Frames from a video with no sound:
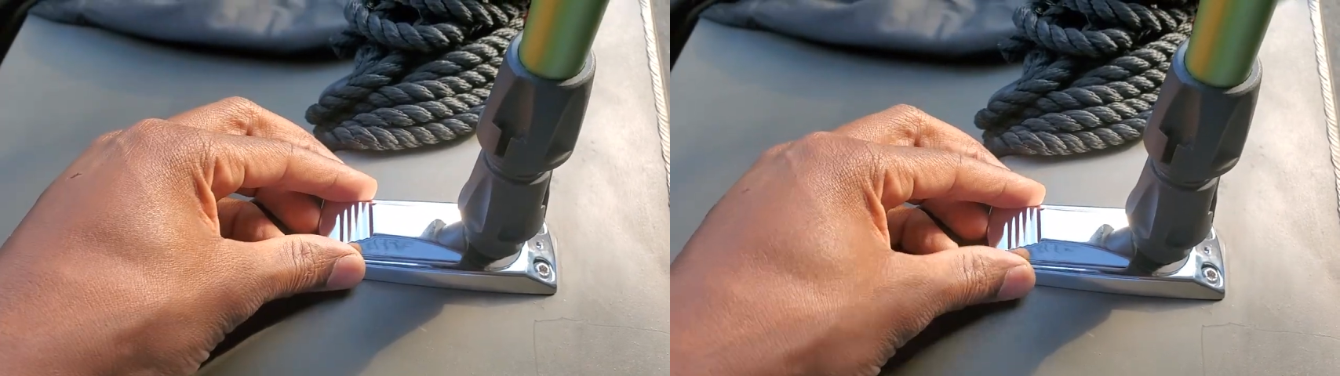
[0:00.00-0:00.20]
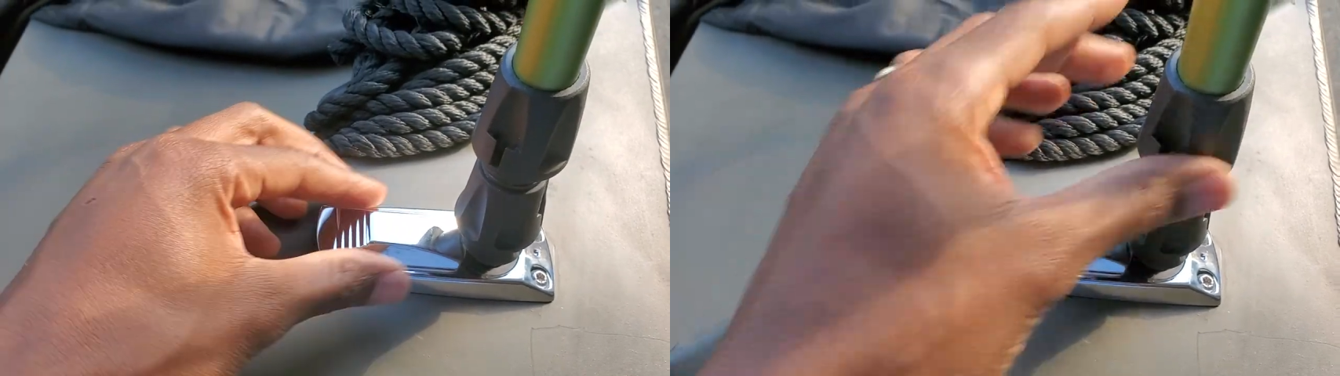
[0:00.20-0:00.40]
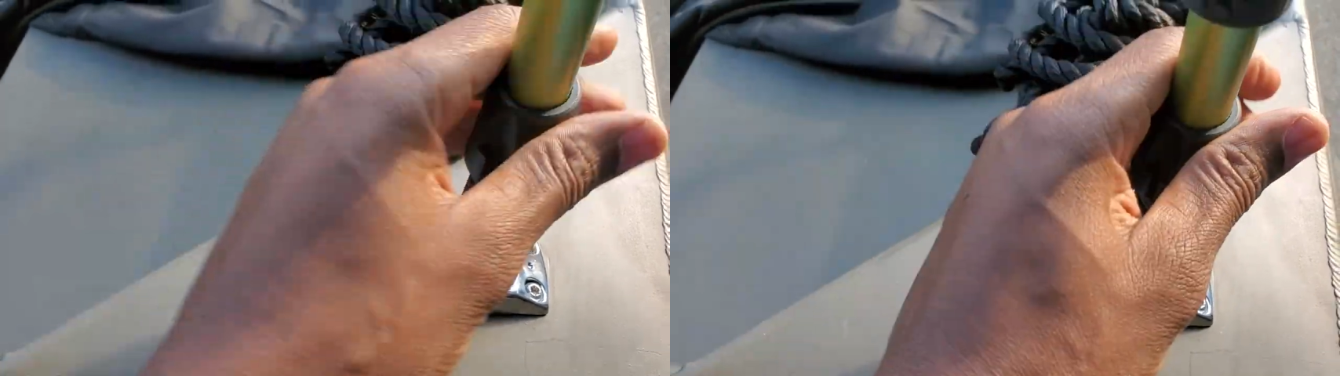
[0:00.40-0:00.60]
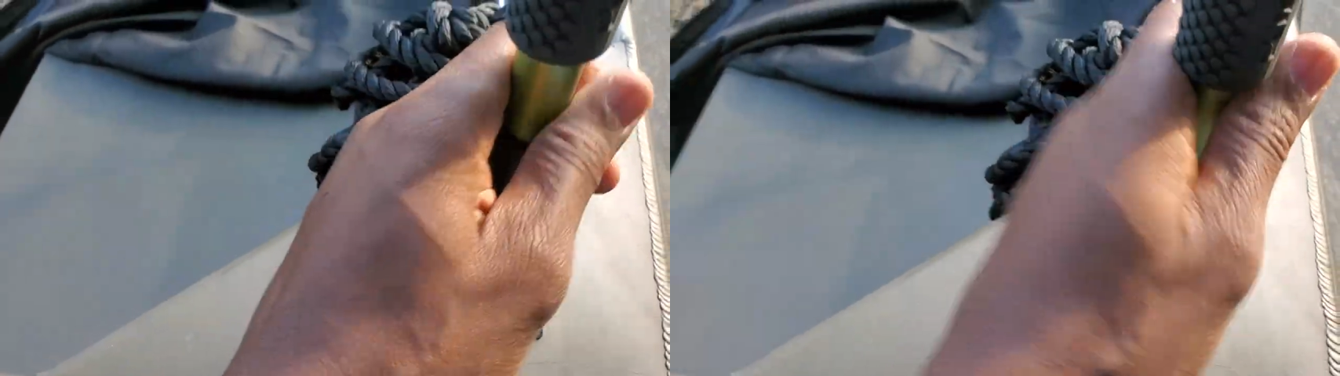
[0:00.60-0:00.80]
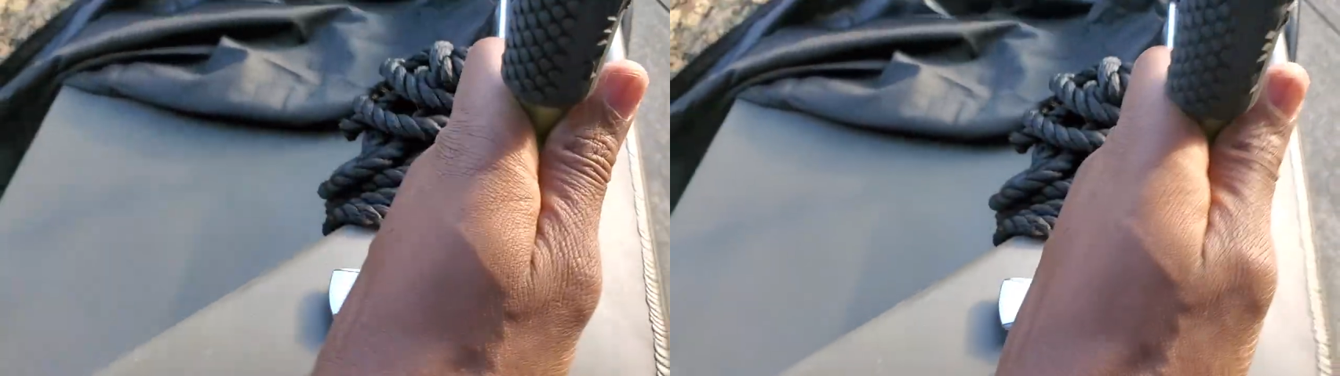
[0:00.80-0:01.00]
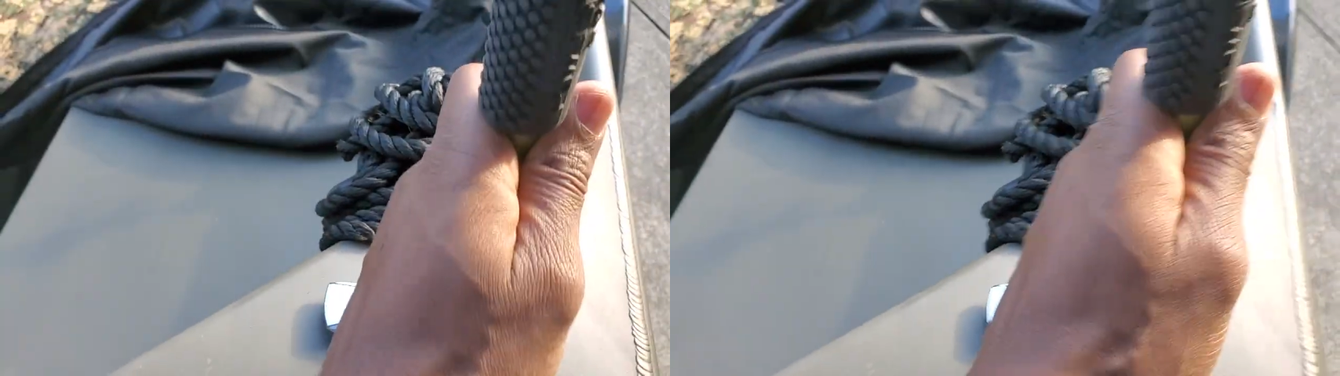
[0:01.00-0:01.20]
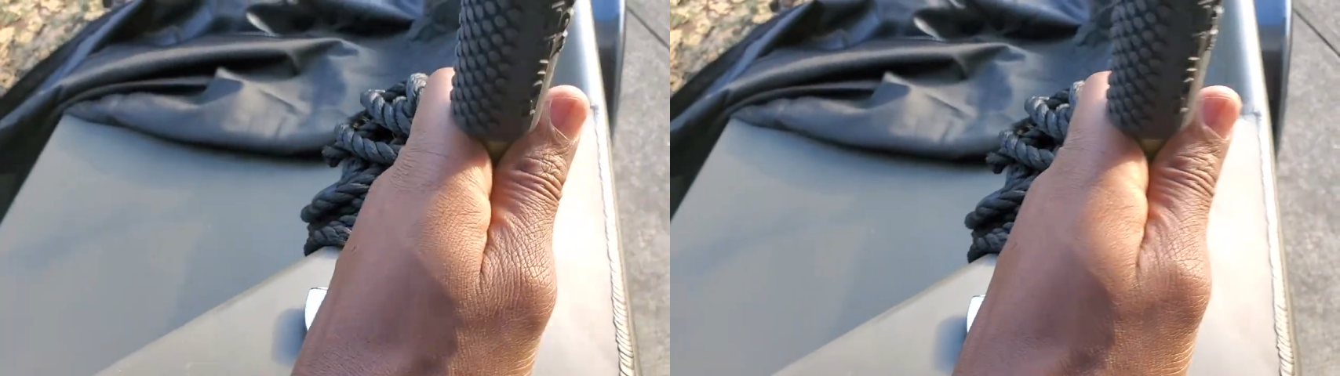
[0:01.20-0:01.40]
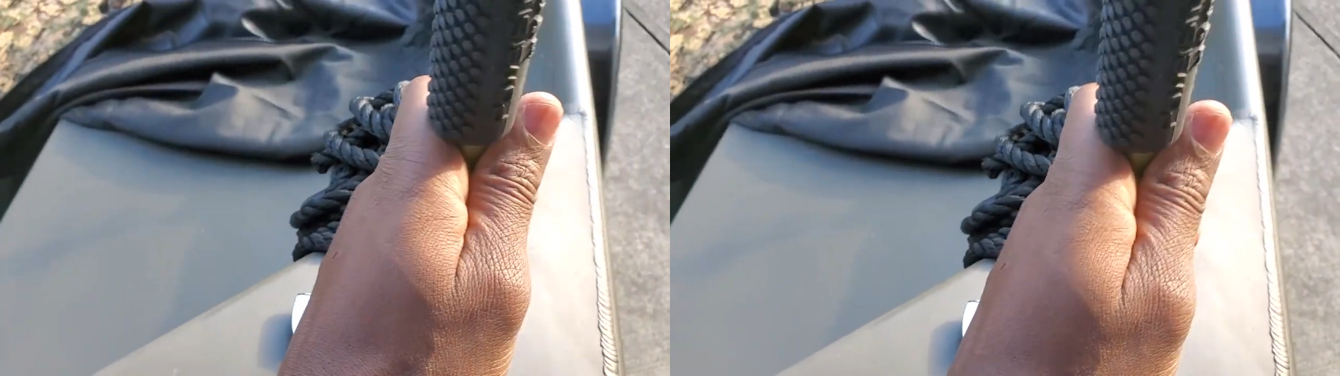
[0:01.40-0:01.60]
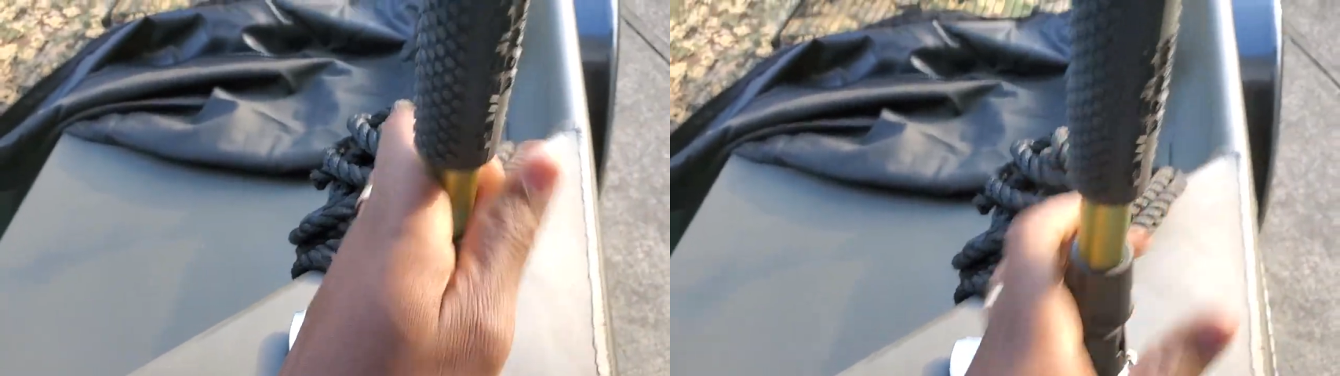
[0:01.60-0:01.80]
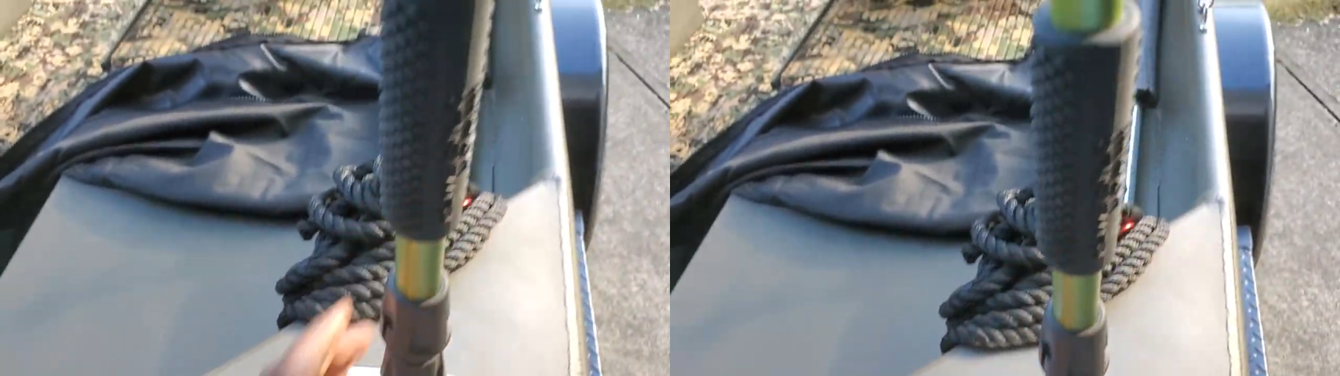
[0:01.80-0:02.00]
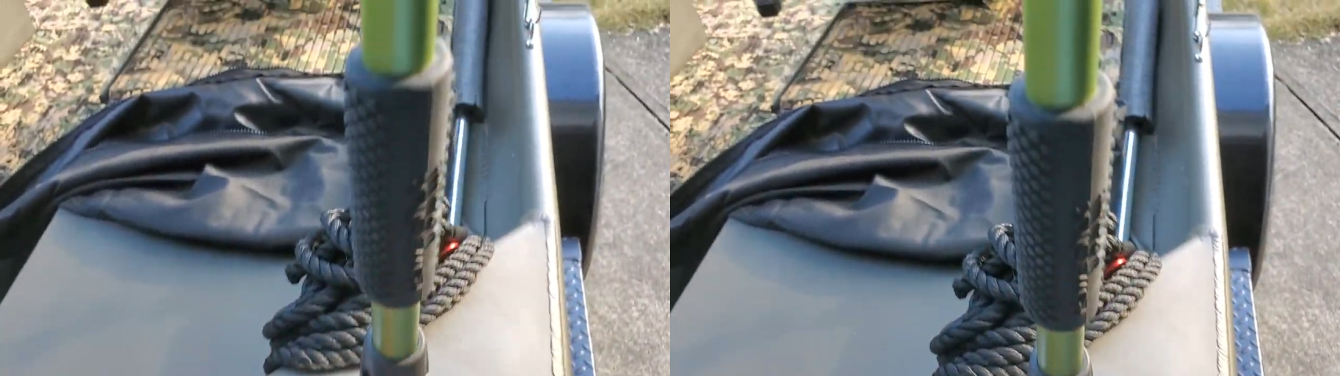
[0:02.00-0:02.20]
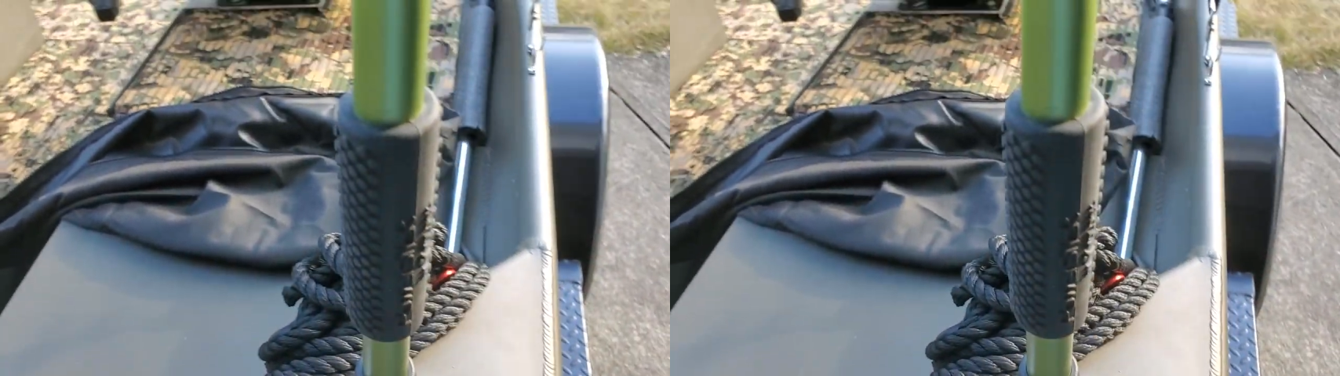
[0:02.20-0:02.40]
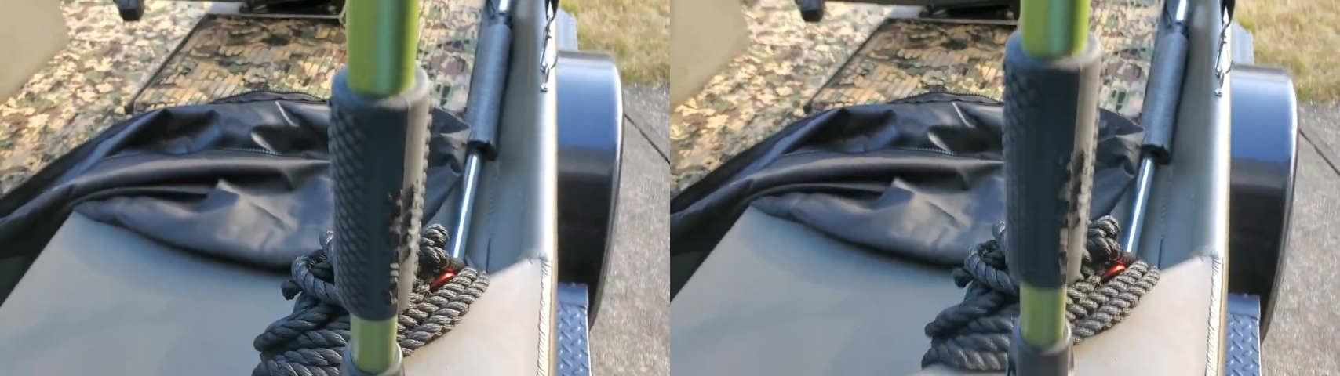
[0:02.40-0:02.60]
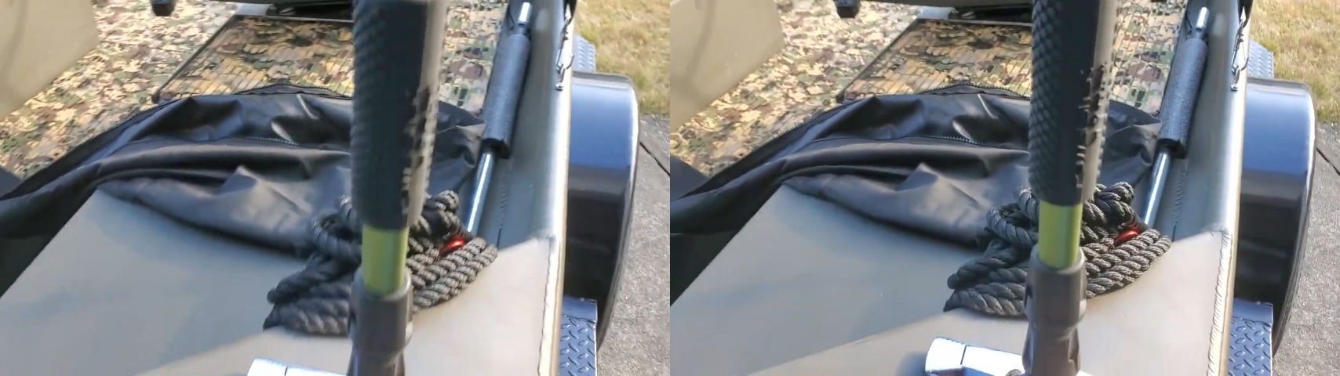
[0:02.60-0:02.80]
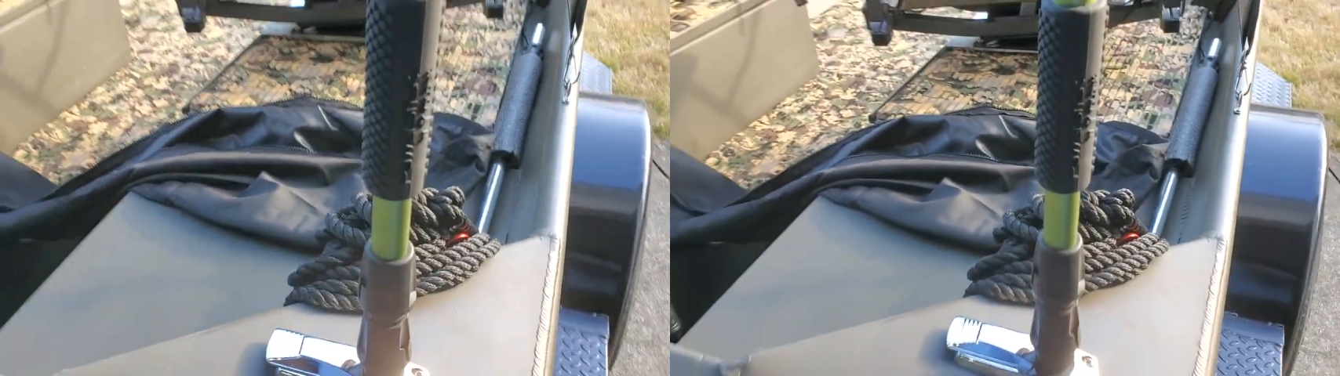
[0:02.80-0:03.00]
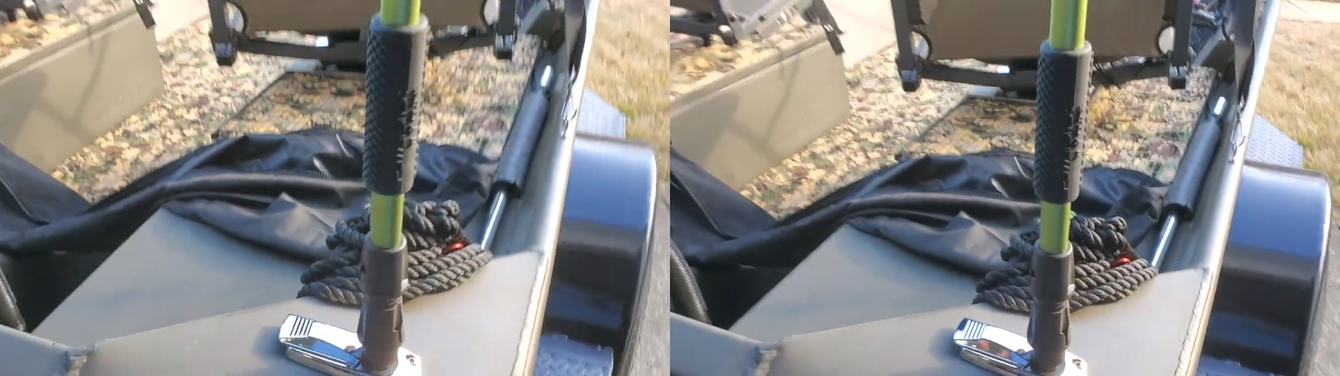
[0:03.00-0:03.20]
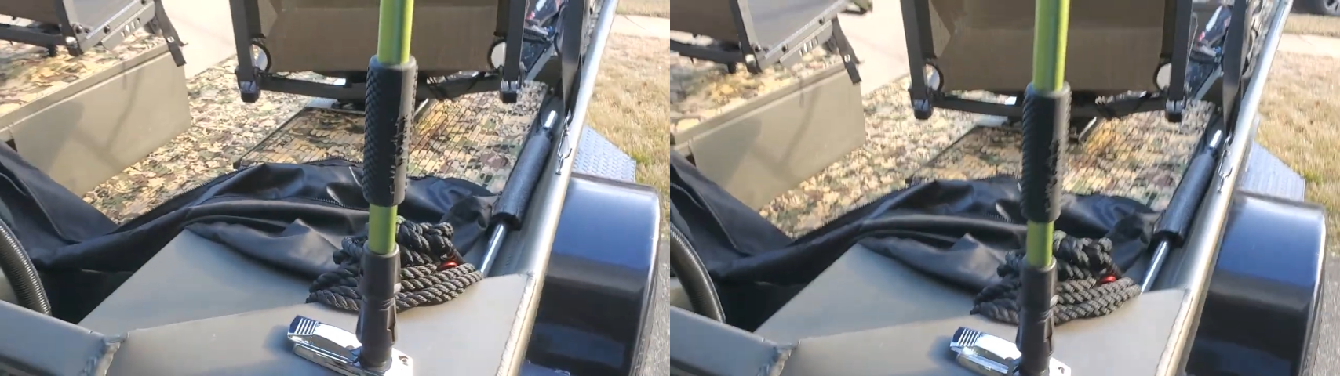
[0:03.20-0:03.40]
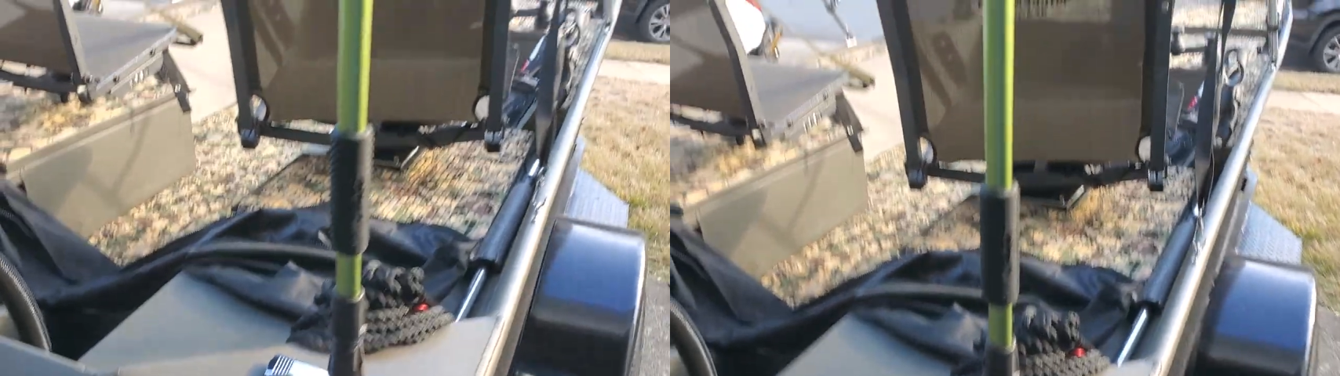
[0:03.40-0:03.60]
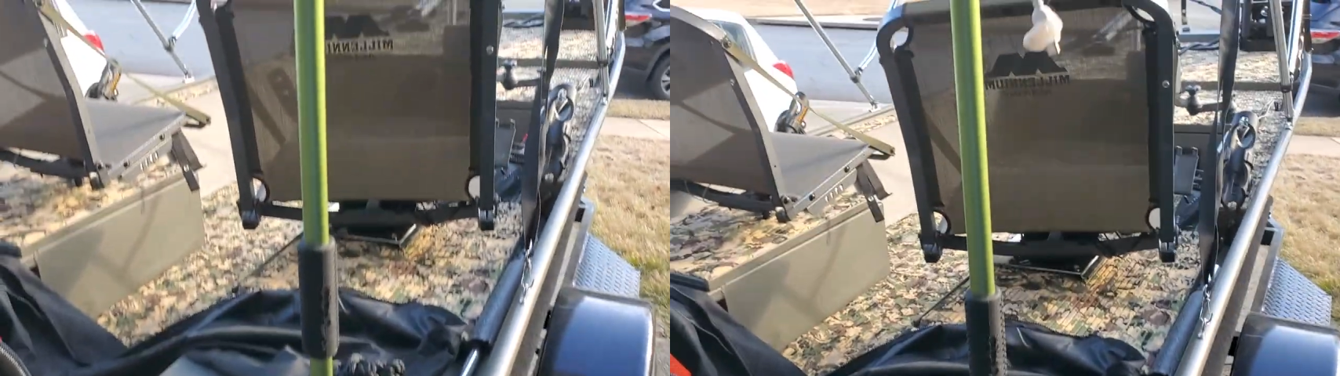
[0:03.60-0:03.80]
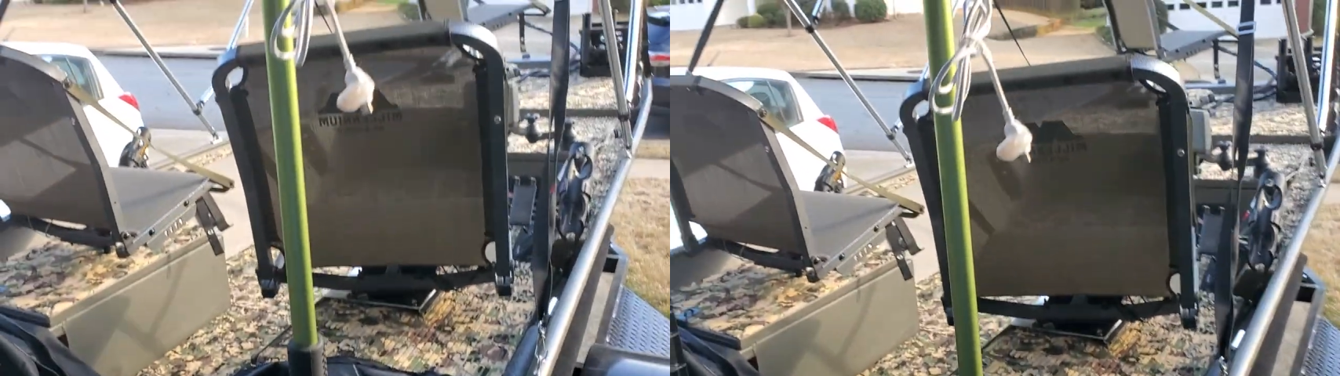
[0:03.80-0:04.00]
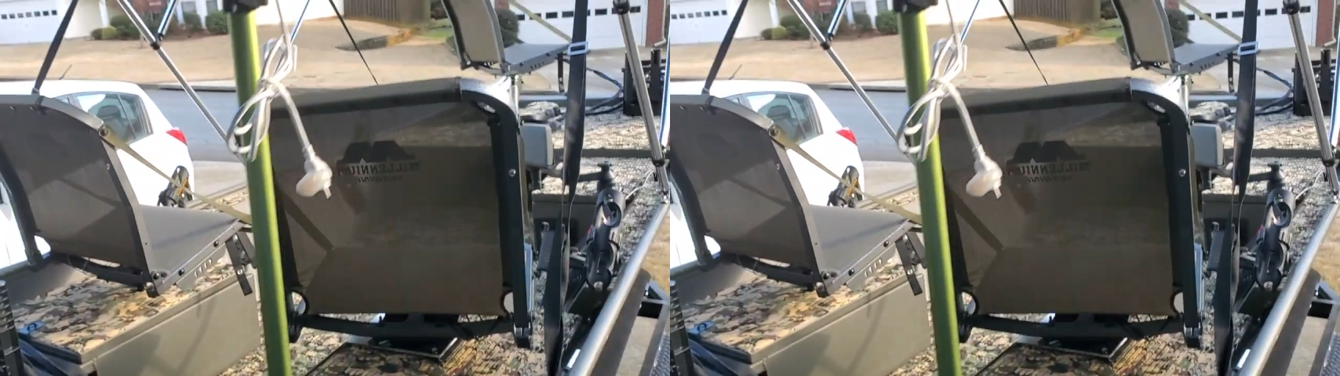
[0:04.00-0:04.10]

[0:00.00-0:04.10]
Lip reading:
[unreadable: no face in view]